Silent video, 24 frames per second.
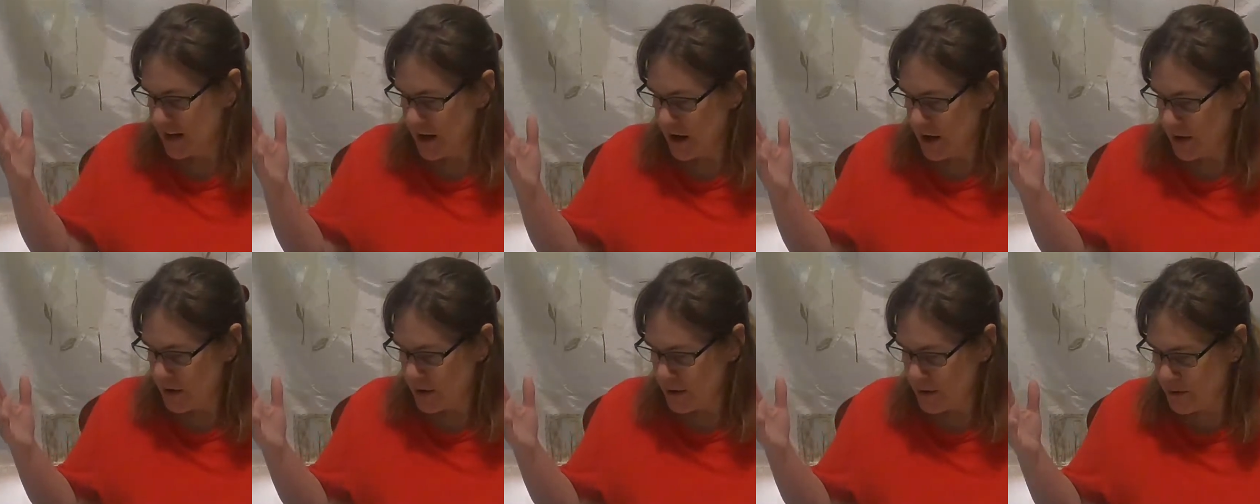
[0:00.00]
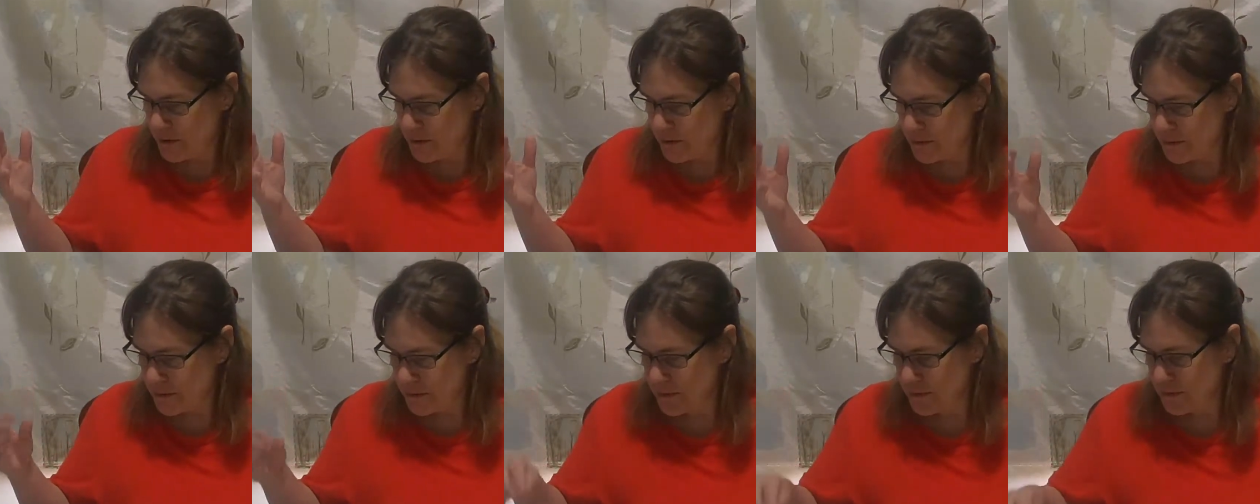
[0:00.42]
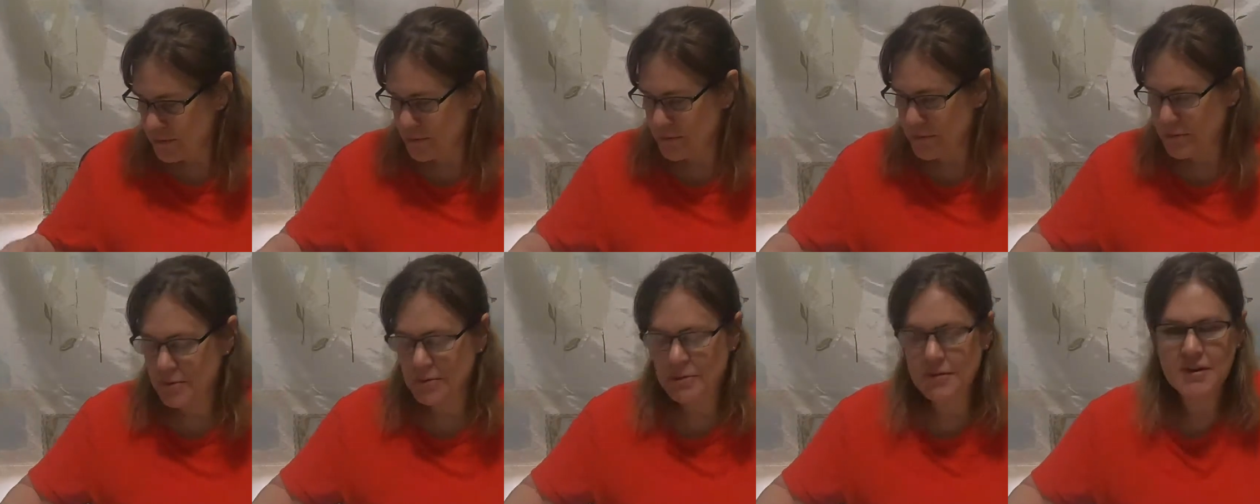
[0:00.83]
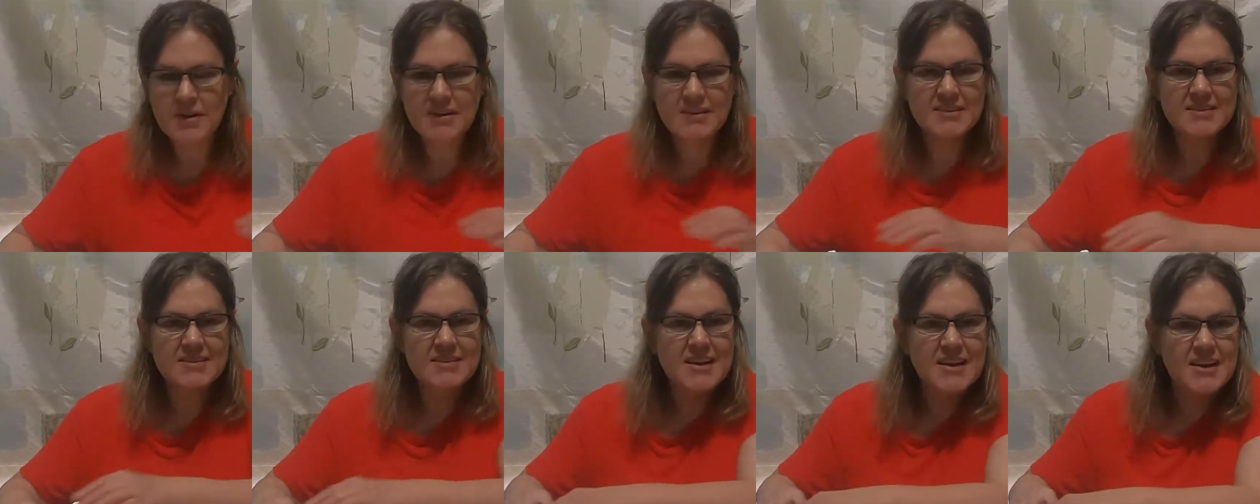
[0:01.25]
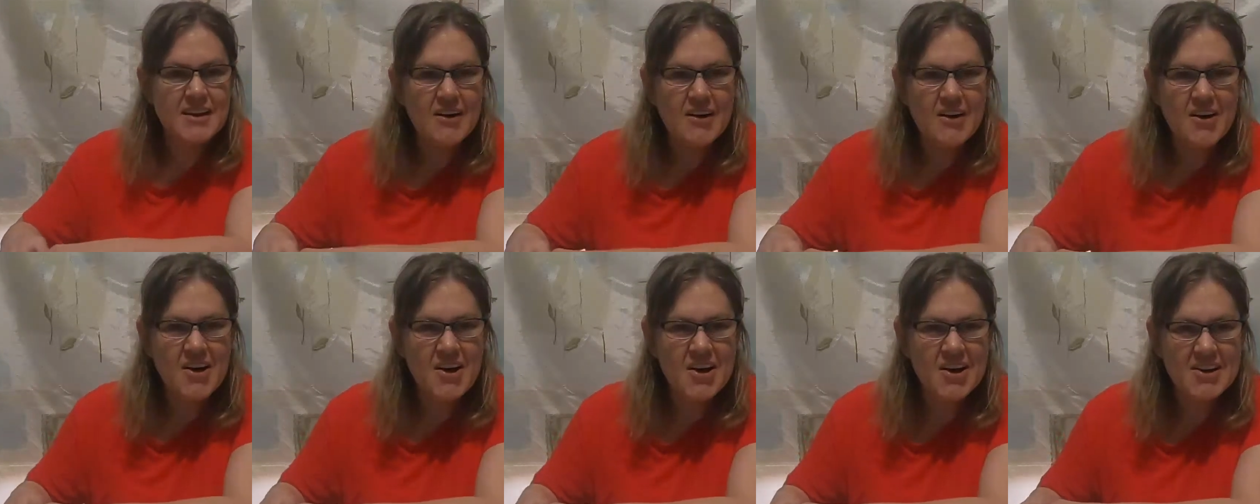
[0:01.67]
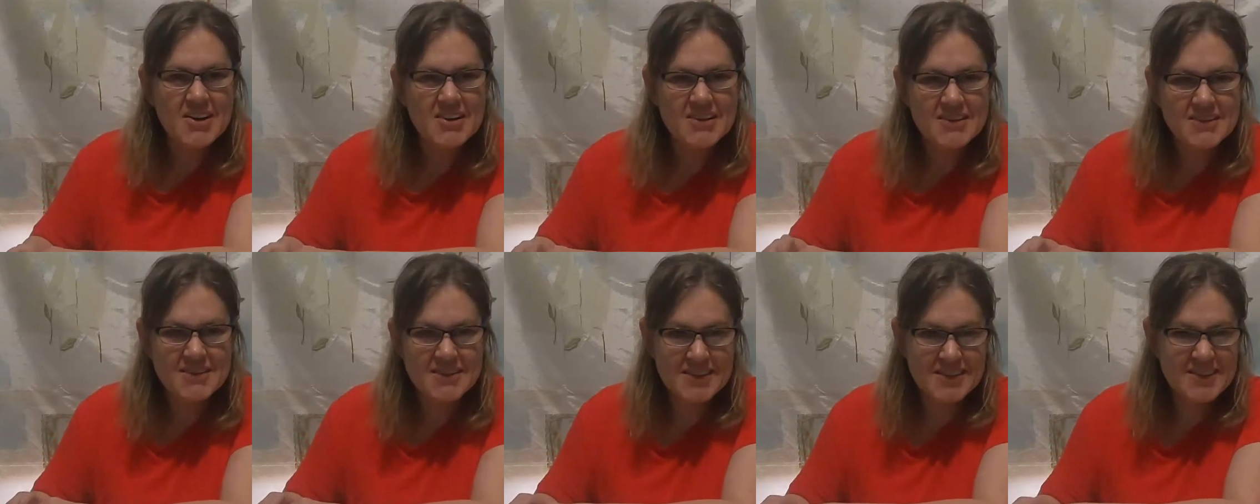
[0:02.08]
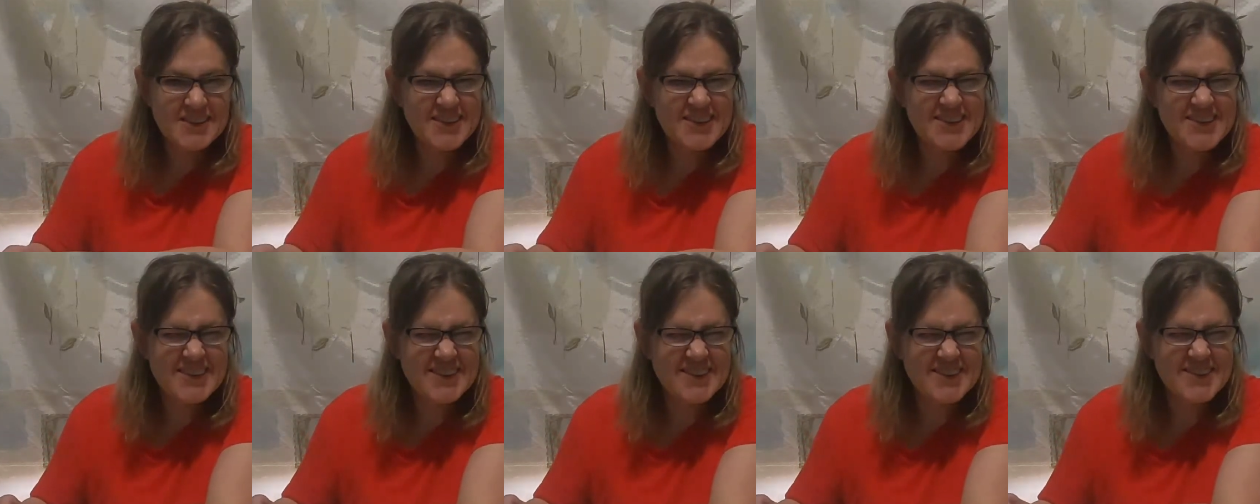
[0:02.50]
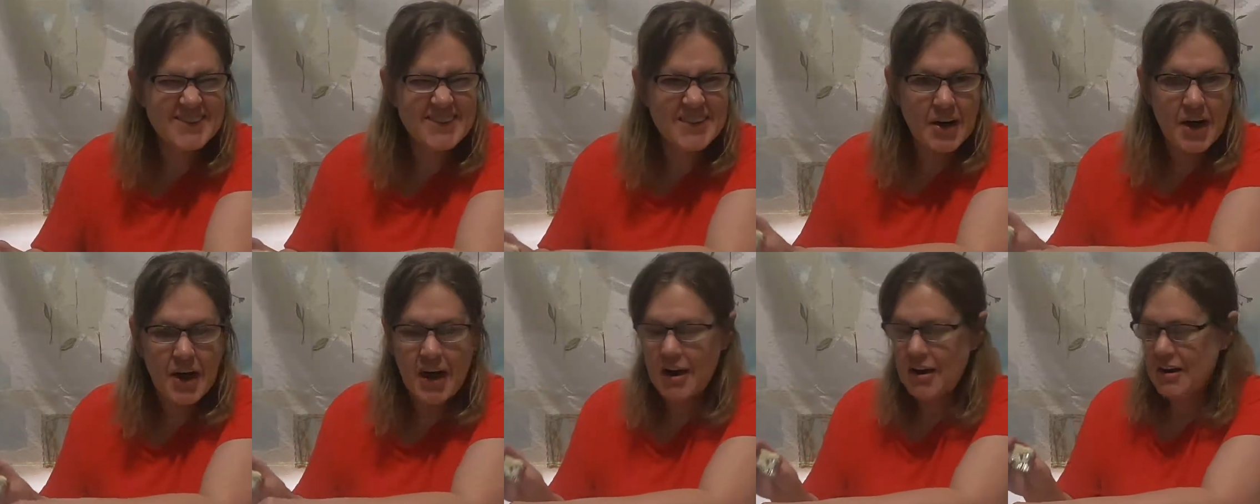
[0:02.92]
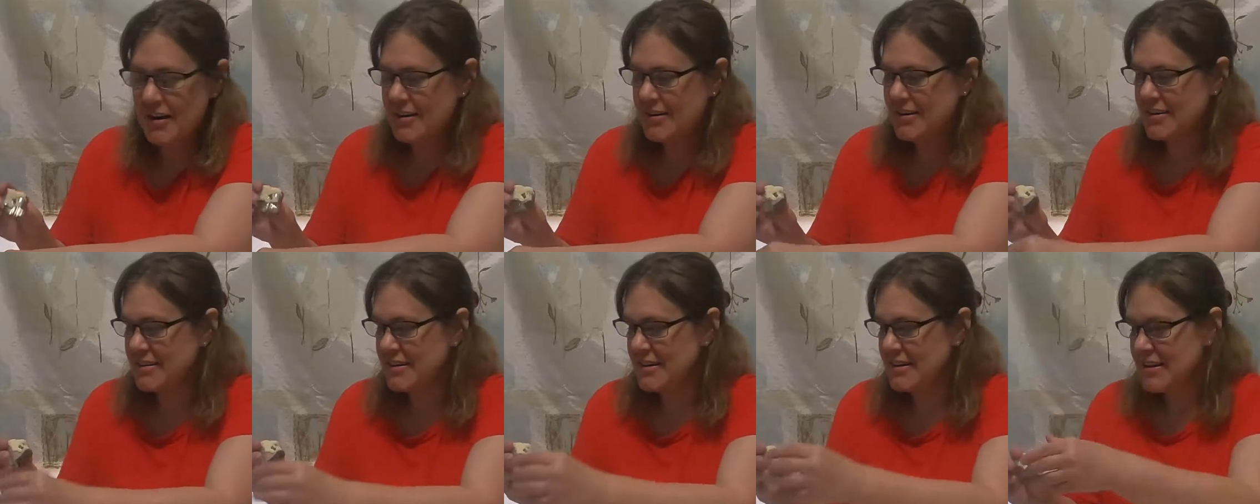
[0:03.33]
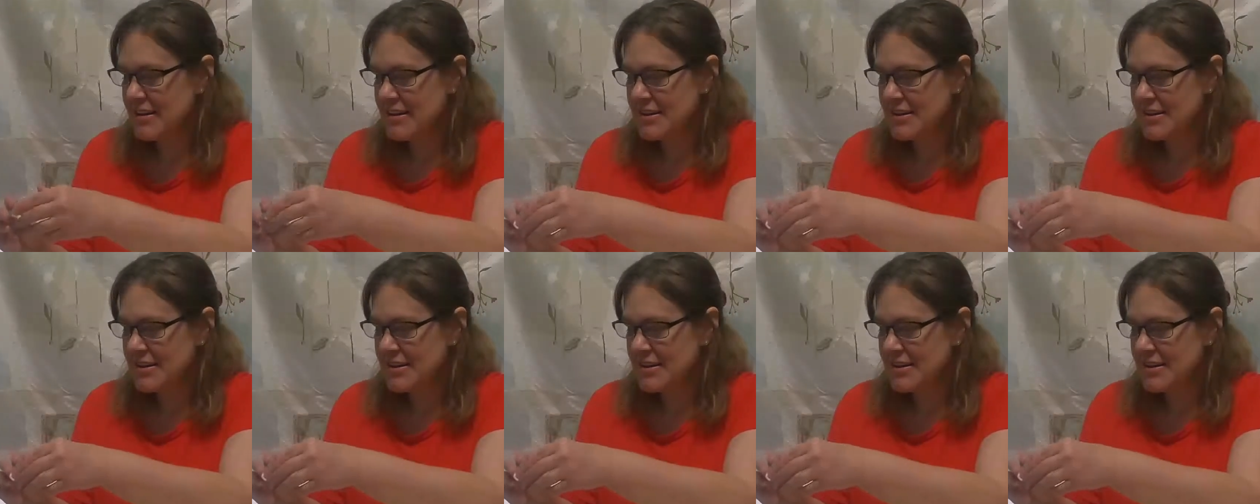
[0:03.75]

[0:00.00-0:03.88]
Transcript: oh, let's take a heart. Let's start with a heart.